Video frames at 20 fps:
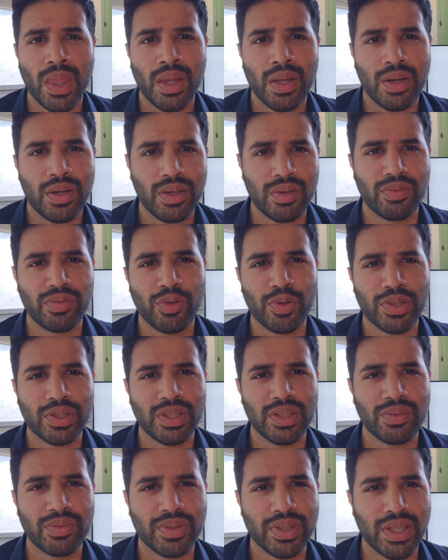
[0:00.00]

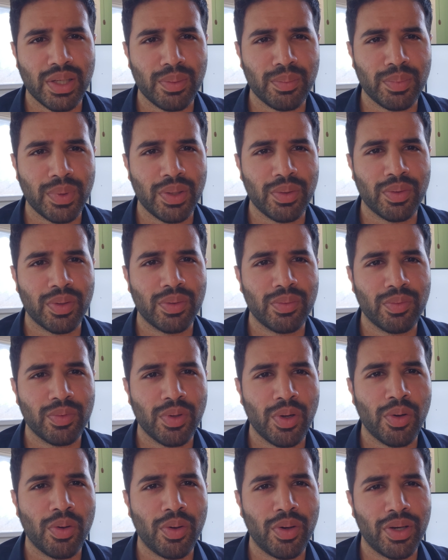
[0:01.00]
Unfortunately for them, they would
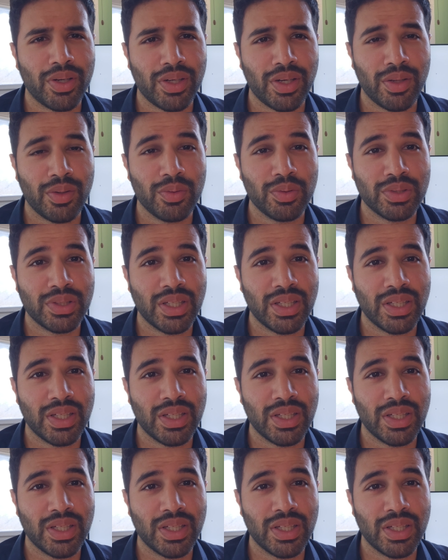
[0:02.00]
go on and lose the